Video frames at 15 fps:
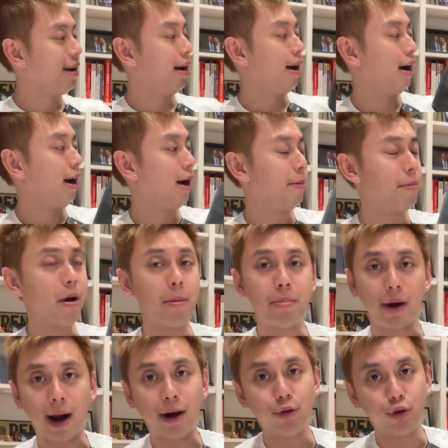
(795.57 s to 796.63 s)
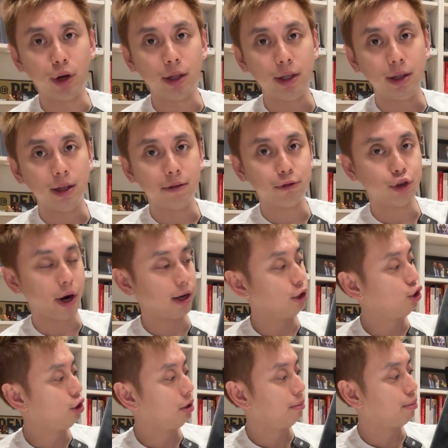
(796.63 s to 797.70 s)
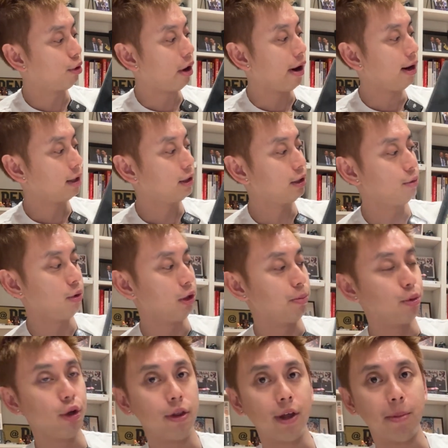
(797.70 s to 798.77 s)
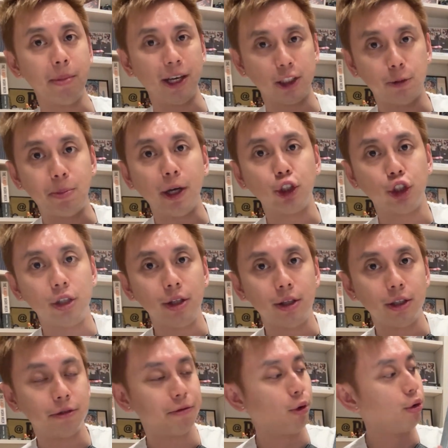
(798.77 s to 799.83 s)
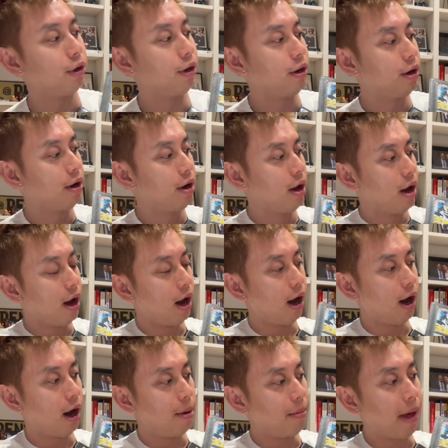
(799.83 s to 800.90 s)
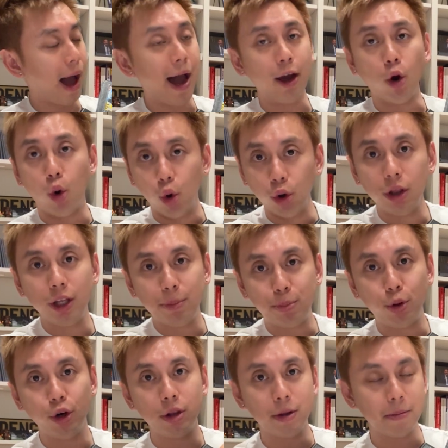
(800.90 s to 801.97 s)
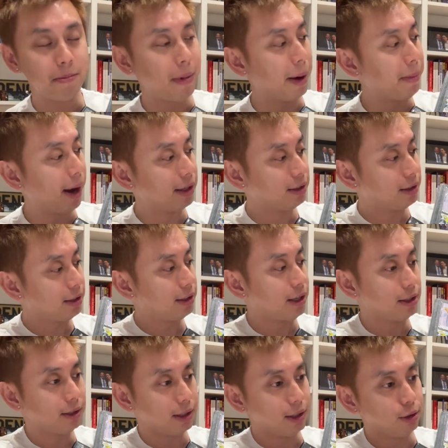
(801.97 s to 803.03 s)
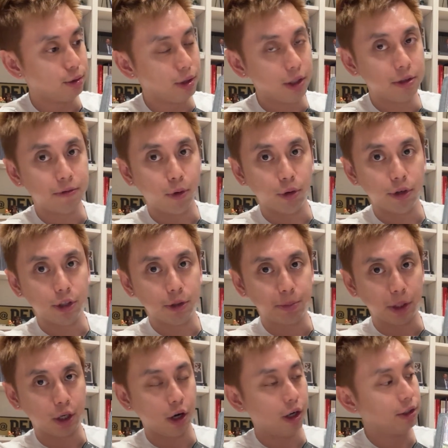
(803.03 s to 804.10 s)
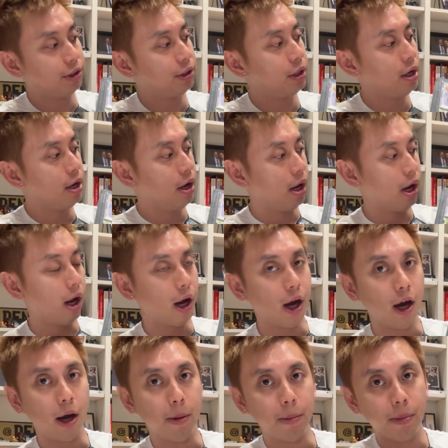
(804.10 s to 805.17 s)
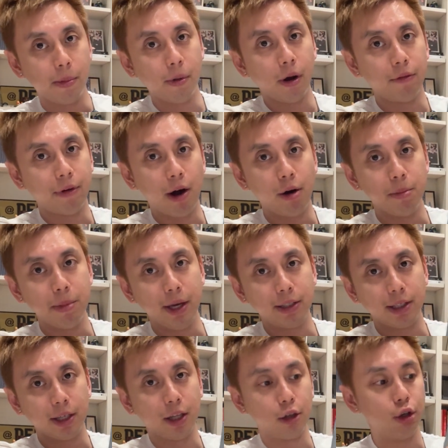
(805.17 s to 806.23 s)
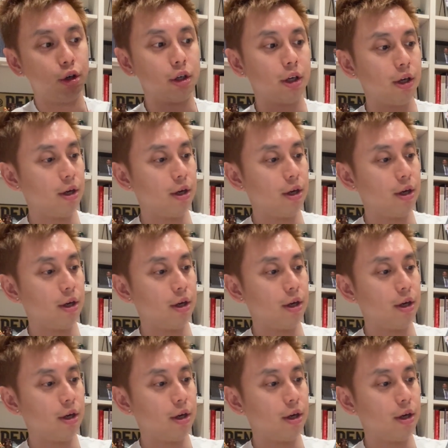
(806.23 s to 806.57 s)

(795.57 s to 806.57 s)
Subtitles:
But I really love Dragon Shield products when you put them, especially this folder. I only put my master sets into these folders because of how amazing they look,